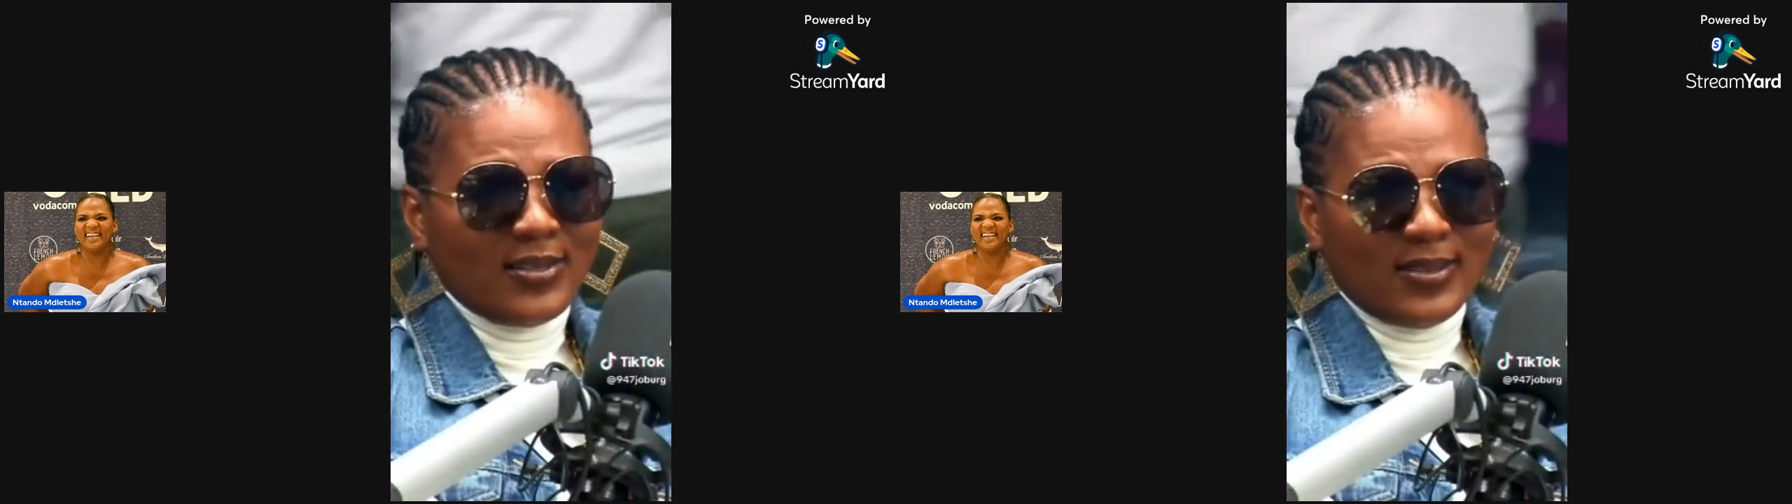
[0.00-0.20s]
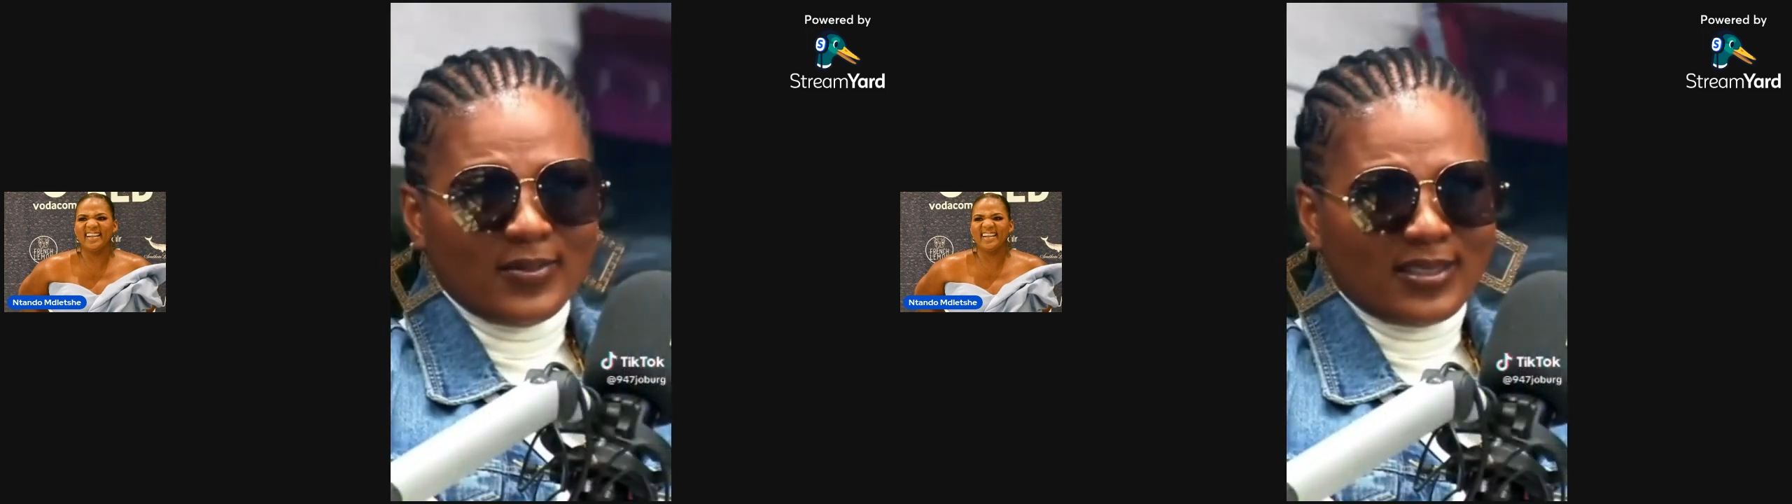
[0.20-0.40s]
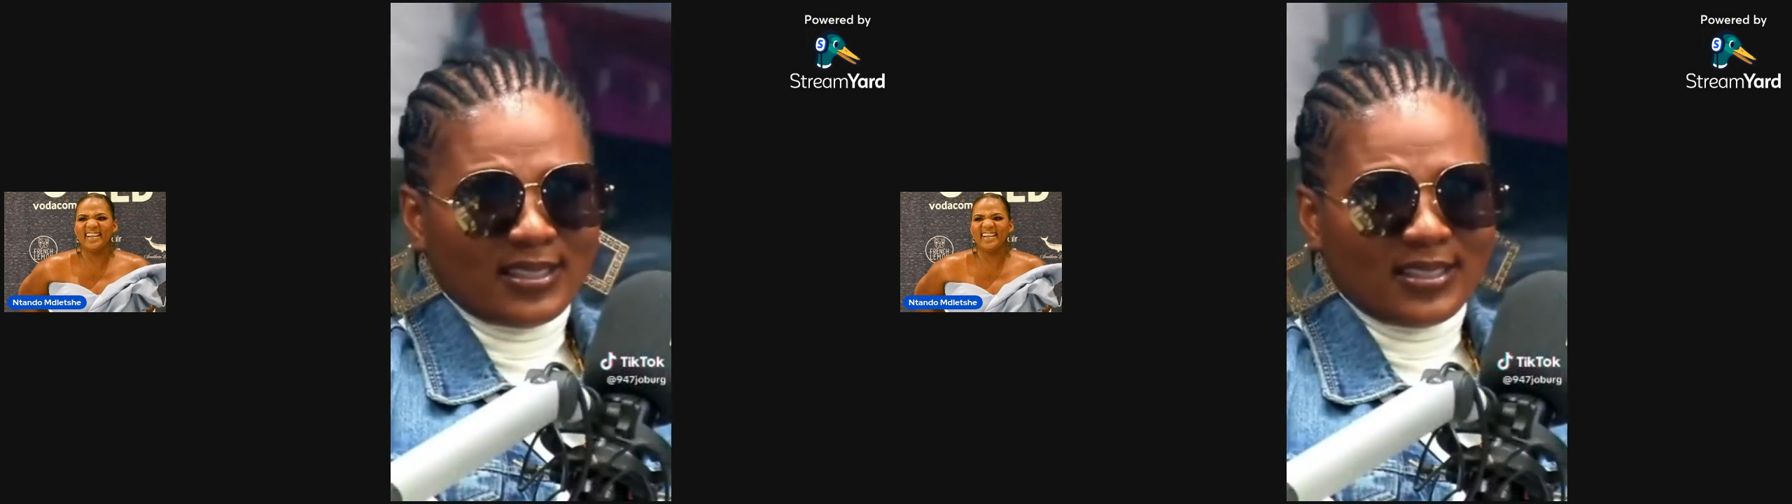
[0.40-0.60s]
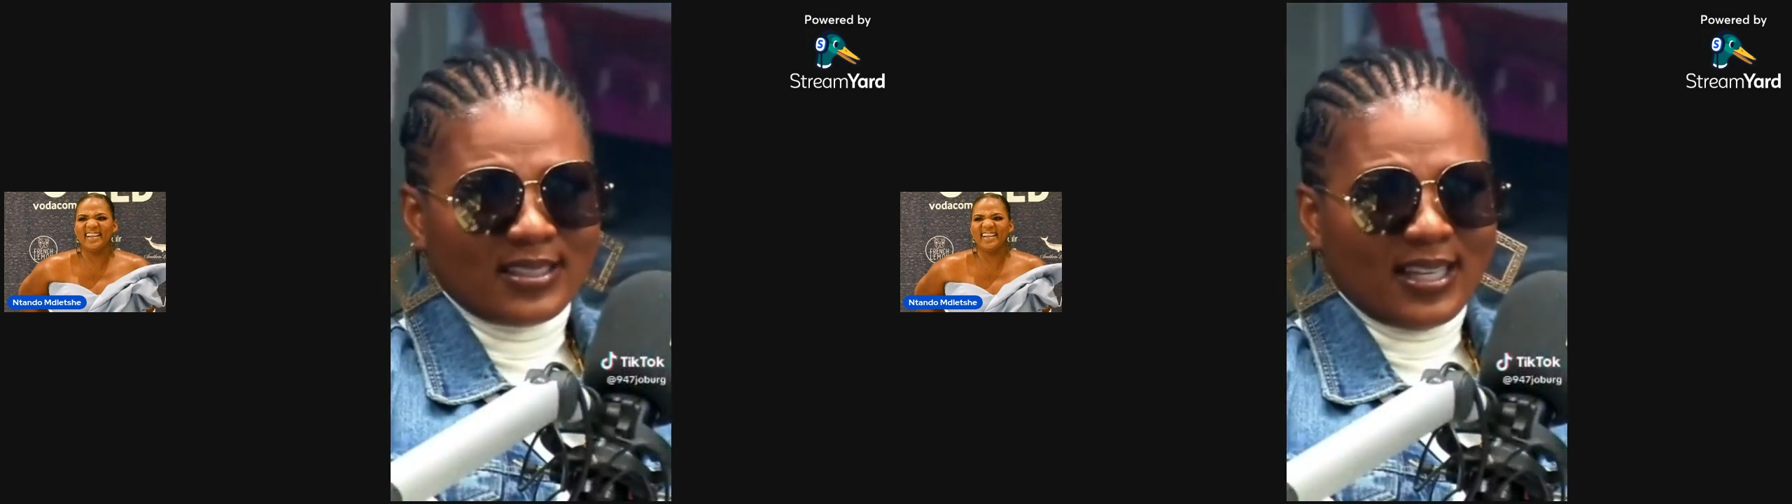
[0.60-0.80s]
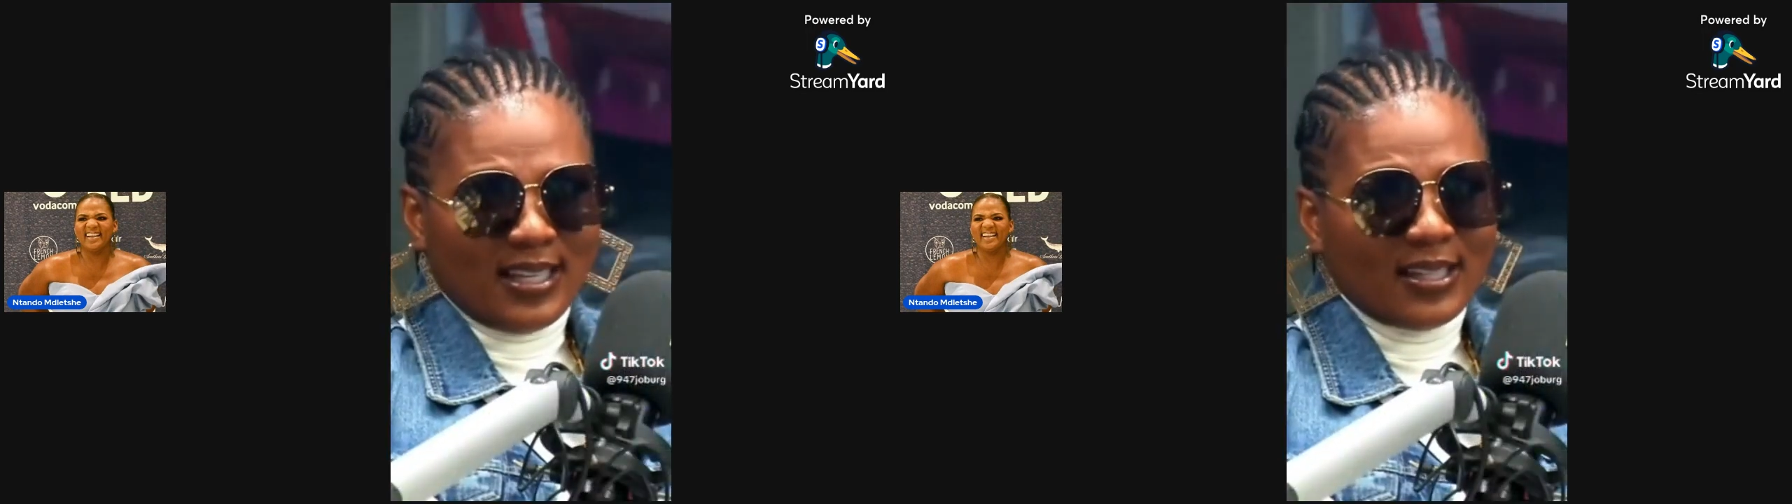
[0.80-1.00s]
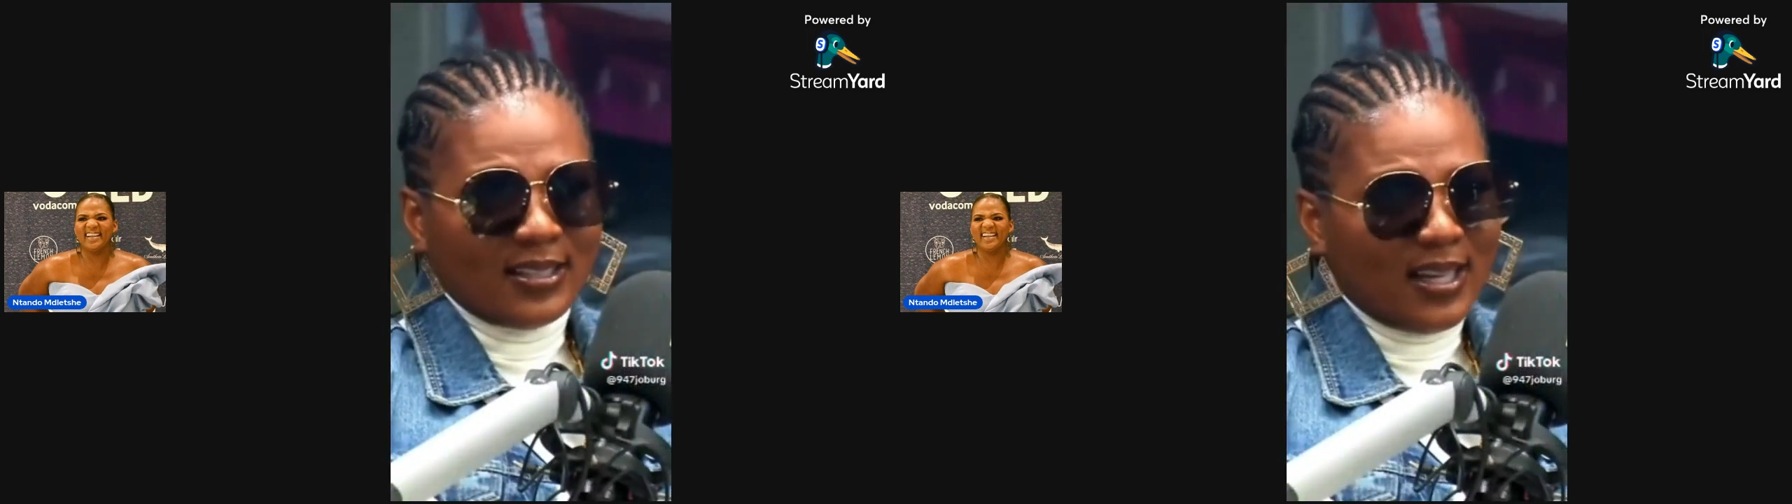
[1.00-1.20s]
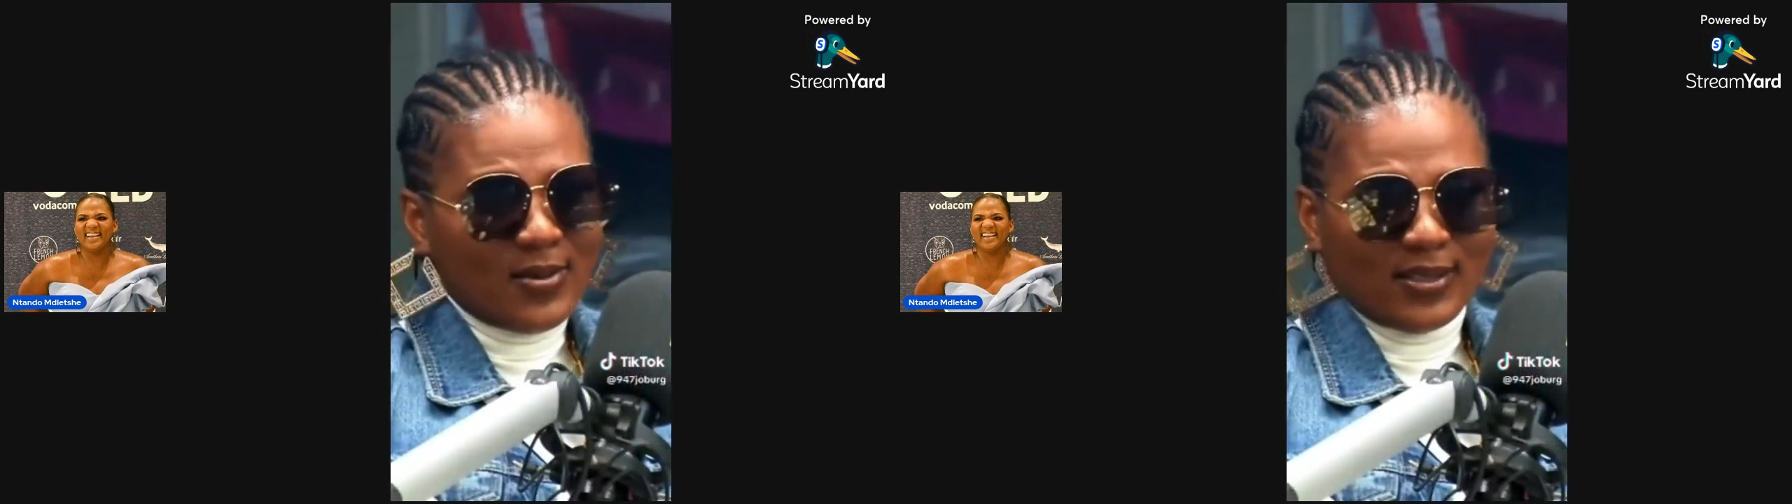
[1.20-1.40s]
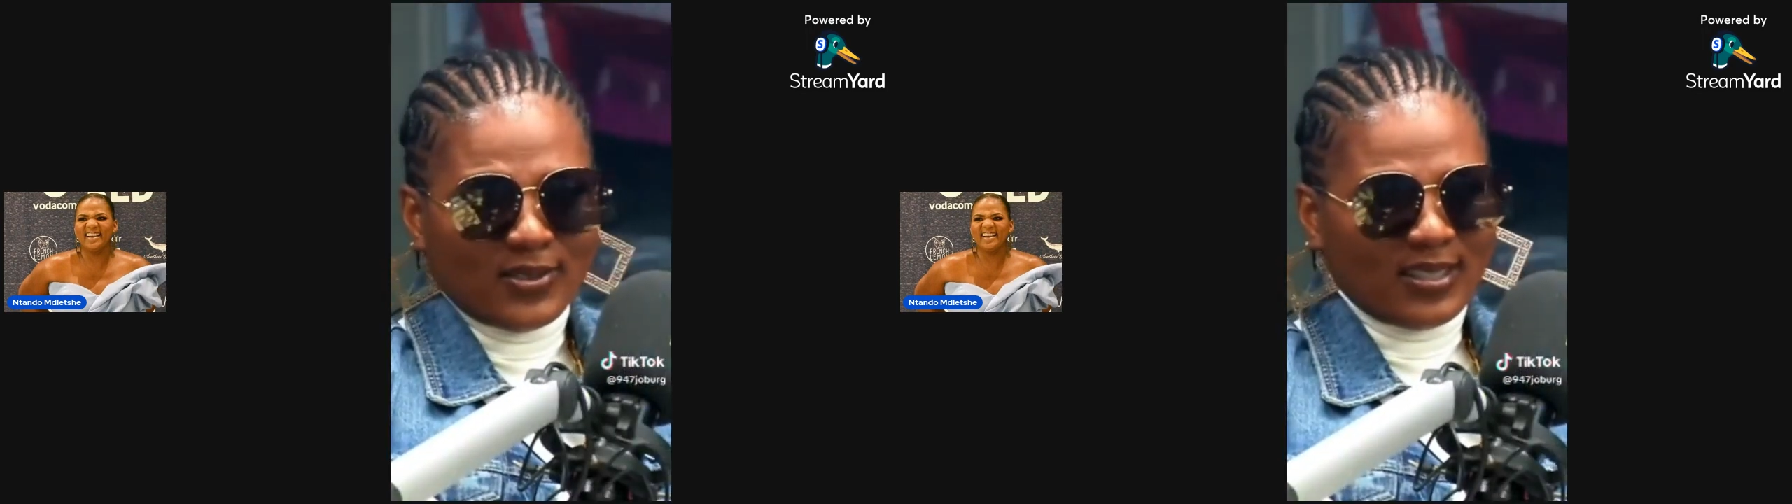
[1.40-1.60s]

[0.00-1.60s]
it to the